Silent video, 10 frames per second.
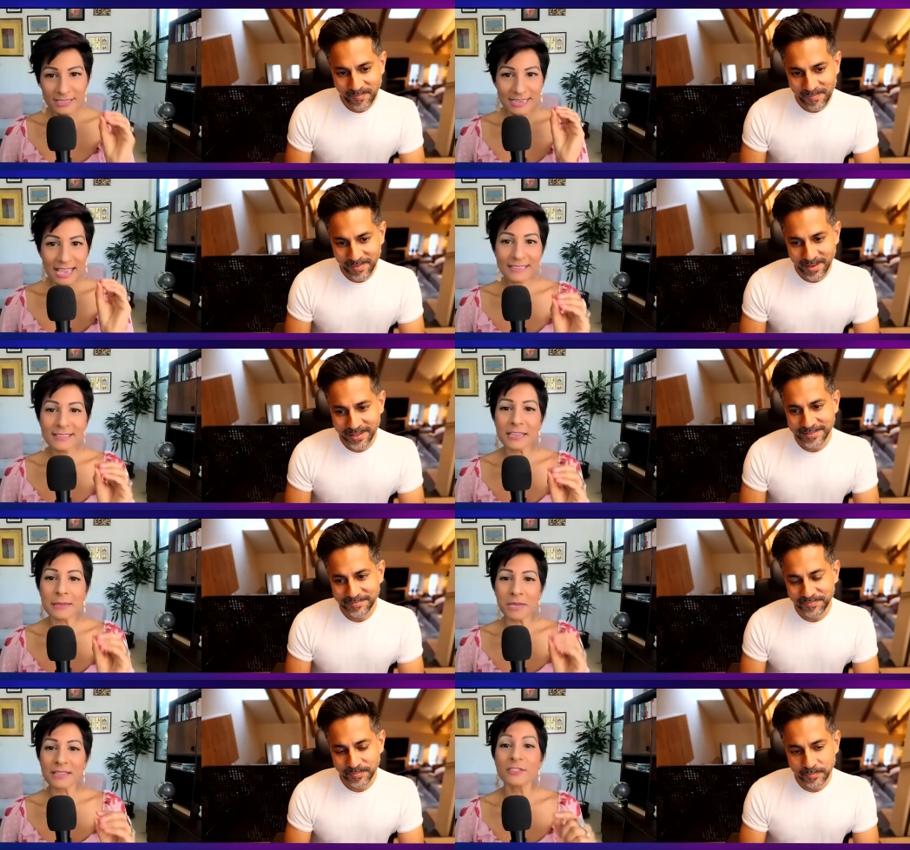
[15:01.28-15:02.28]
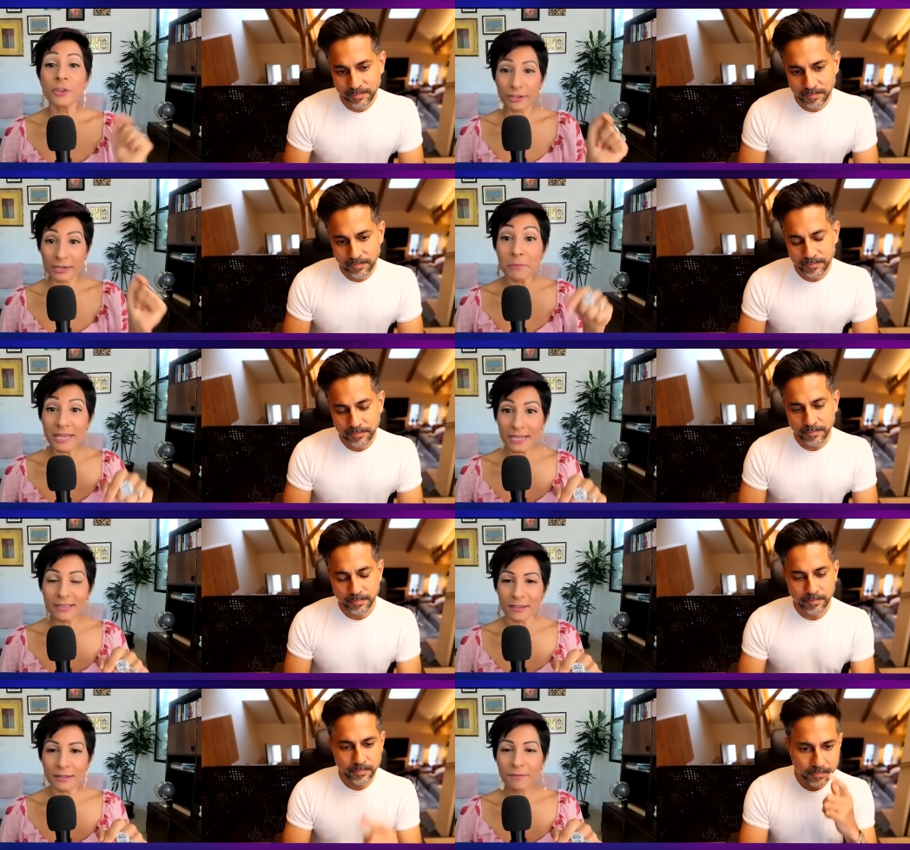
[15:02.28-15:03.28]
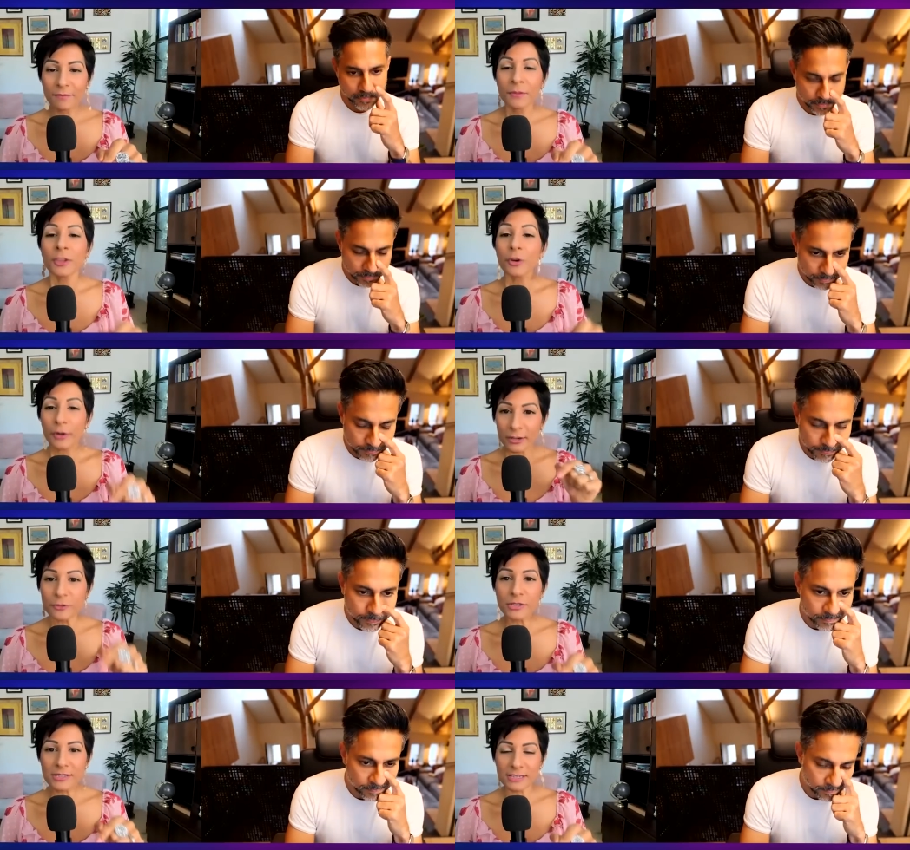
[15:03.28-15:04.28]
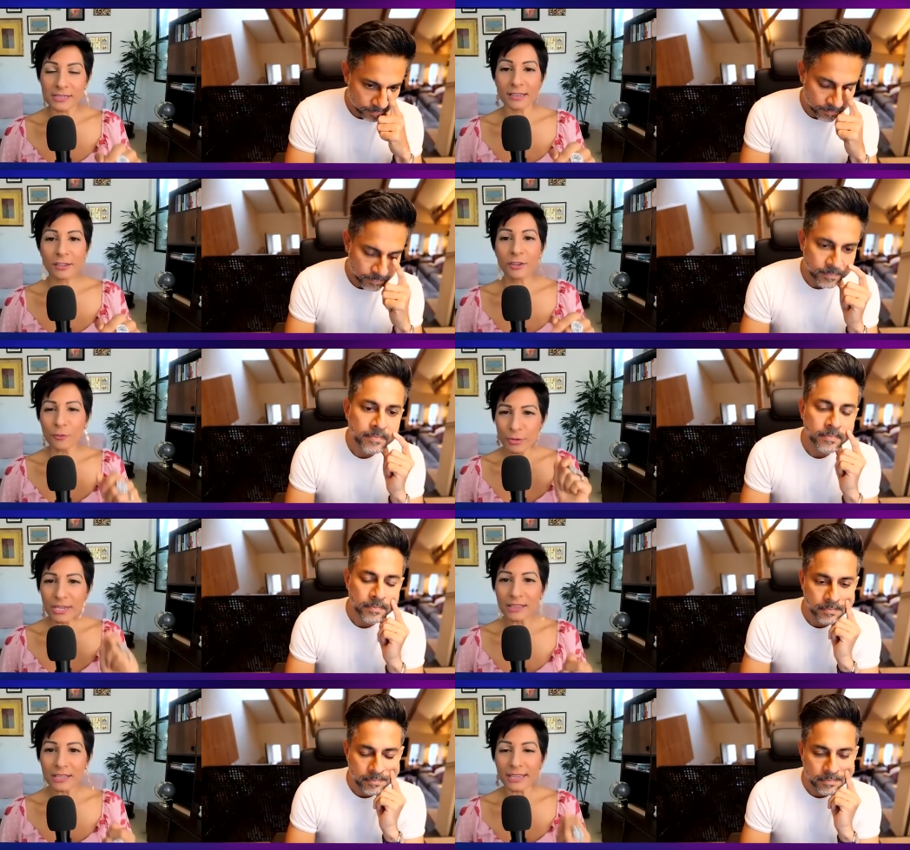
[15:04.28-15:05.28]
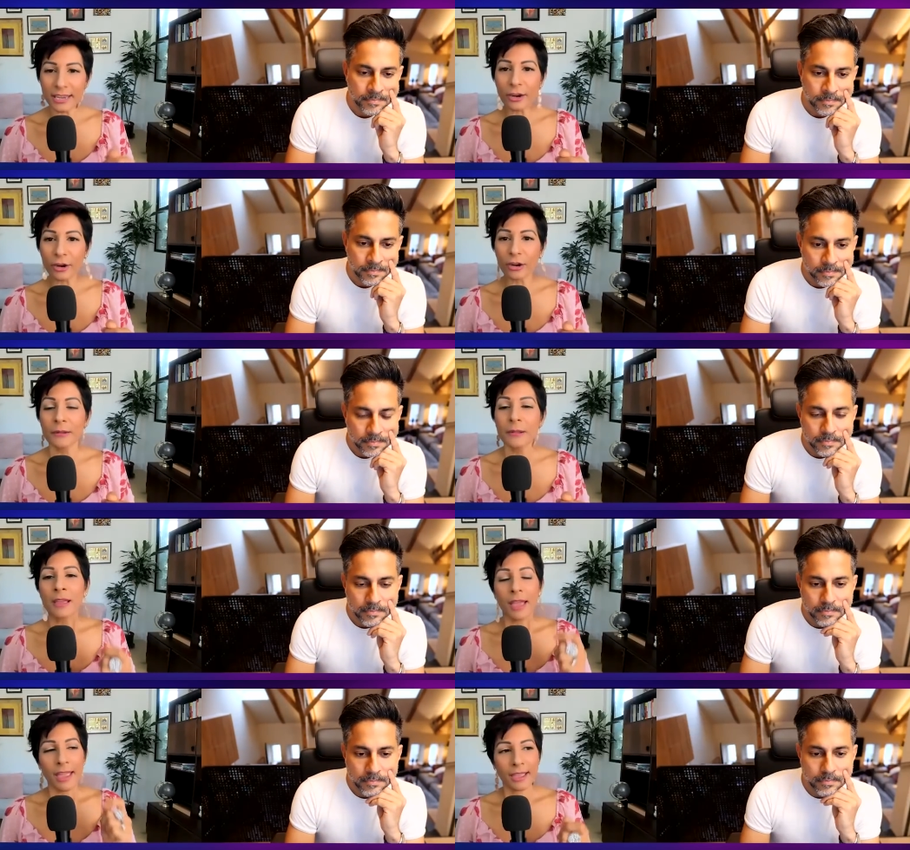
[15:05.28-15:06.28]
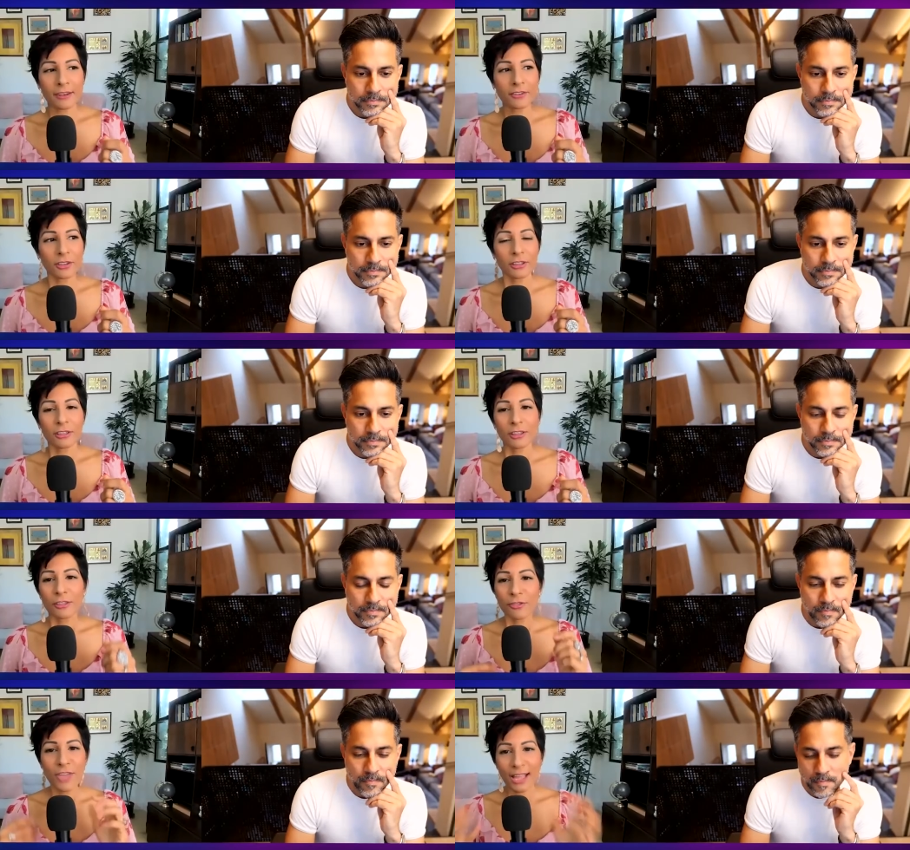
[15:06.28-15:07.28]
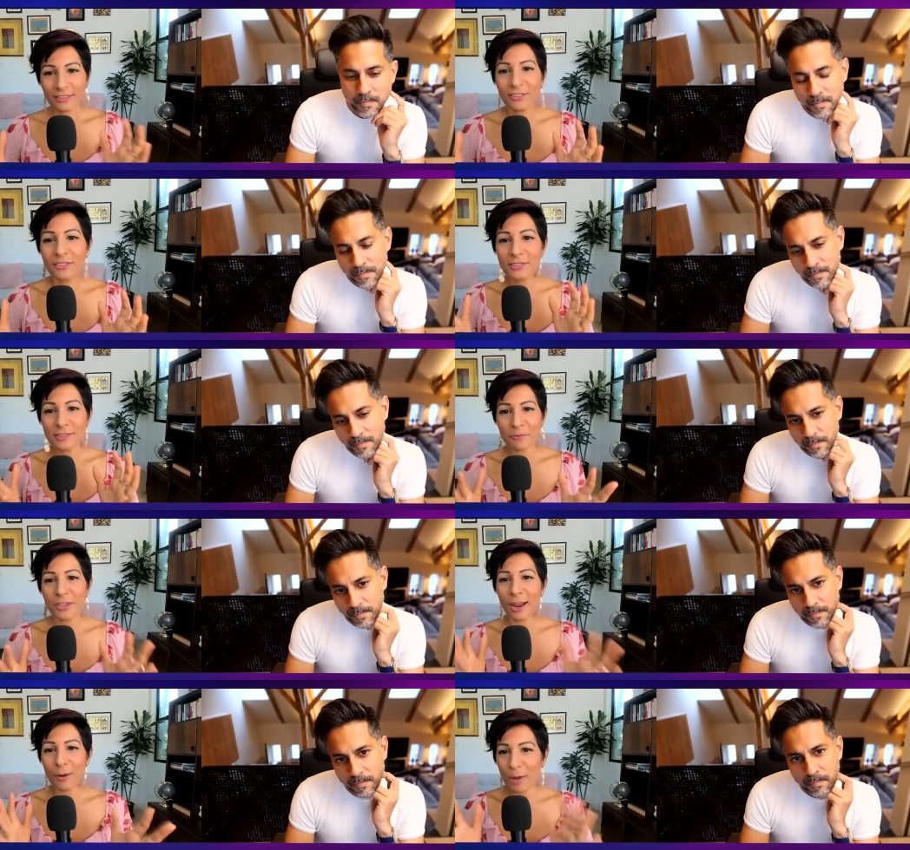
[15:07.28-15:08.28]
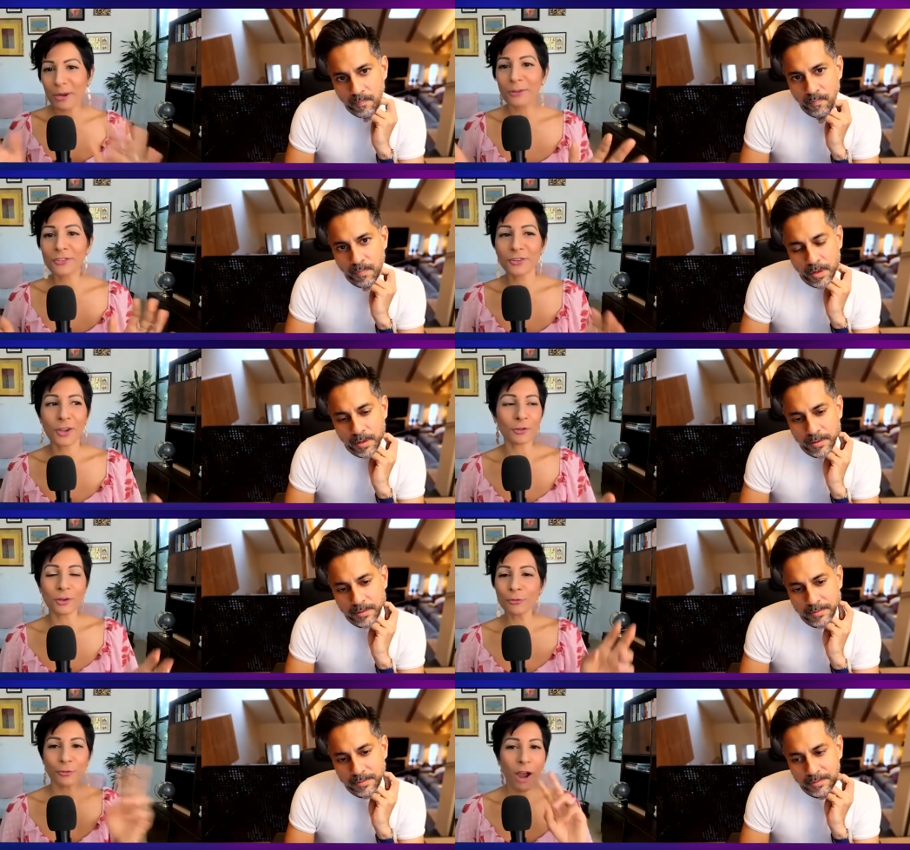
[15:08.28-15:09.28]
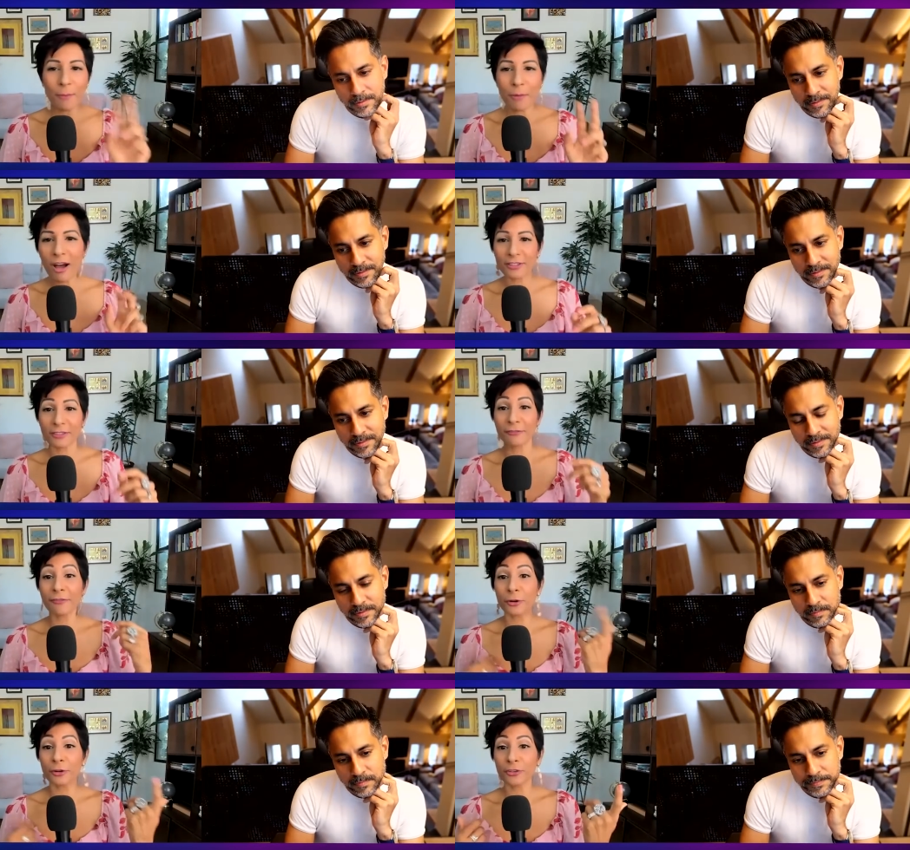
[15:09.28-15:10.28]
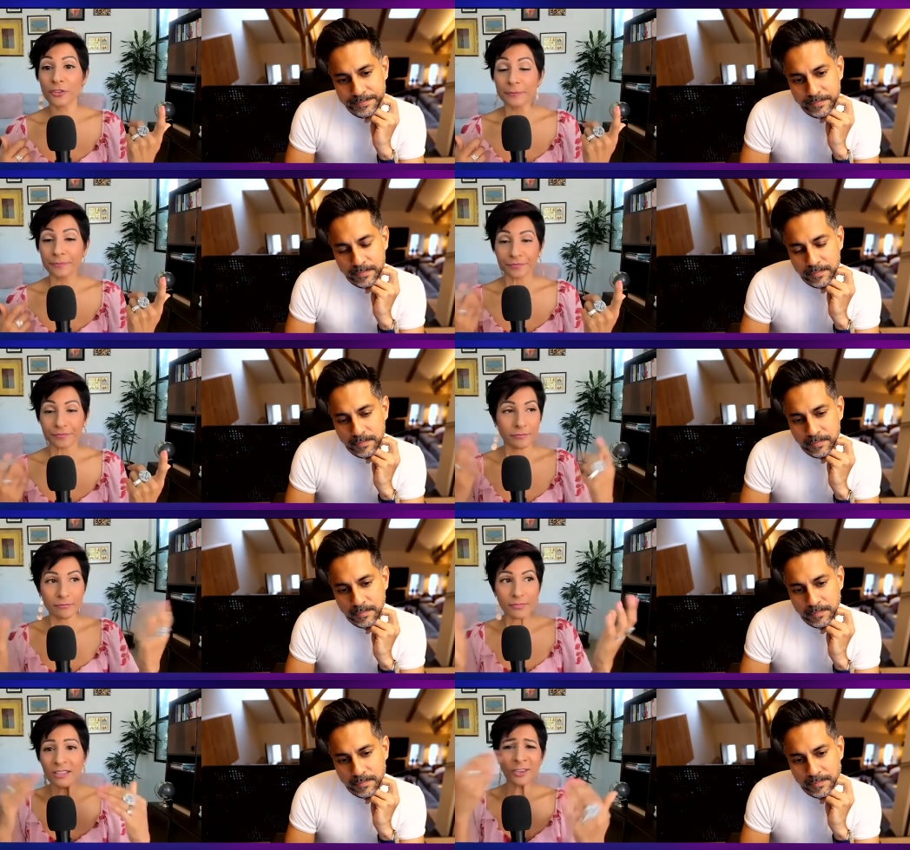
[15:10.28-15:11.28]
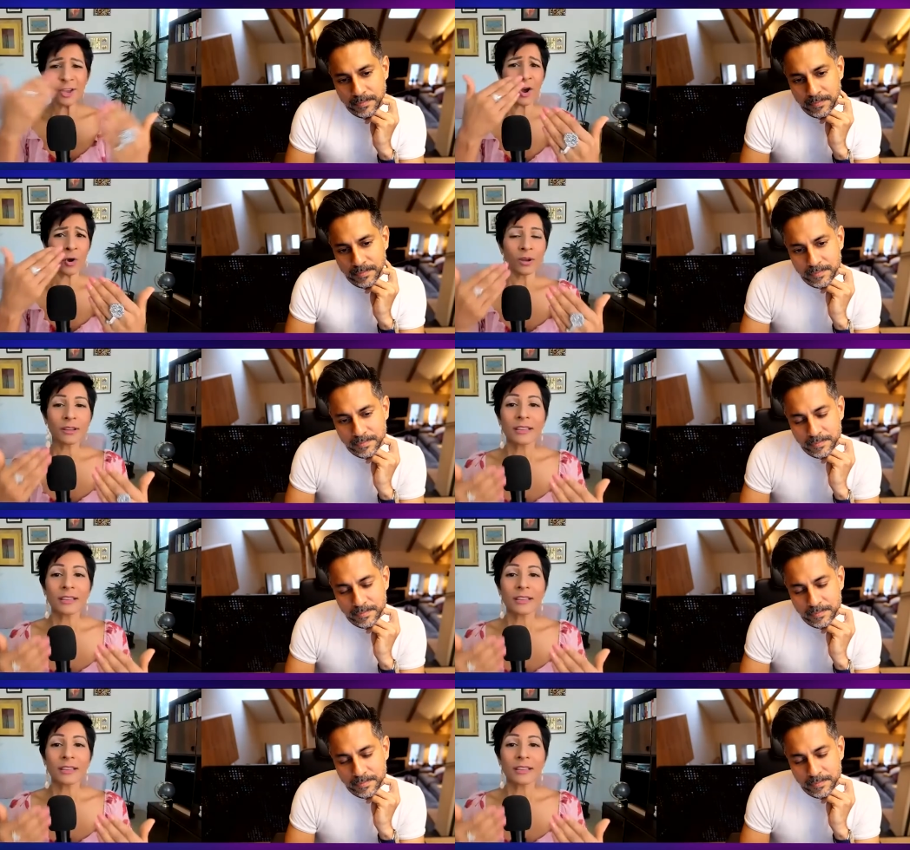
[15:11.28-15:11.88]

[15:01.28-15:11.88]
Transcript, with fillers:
Speaker 1: and tenacity means you're committed, you're interested, you really care. And that's something I want parents to know. Don't drop off at the first no.